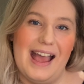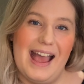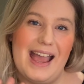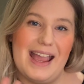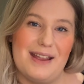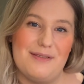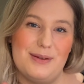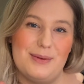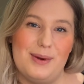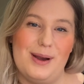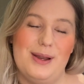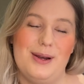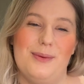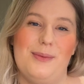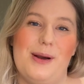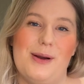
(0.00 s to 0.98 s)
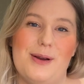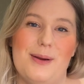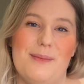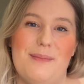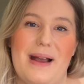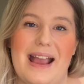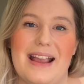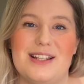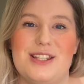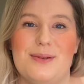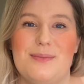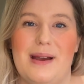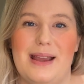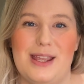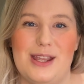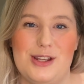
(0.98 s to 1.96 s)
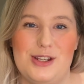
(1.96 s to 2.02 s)
Hey everyone, welcome back to
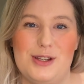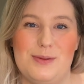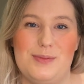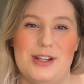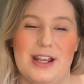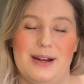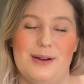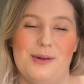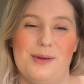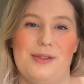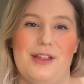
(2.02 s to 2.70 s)
my YouTube channel.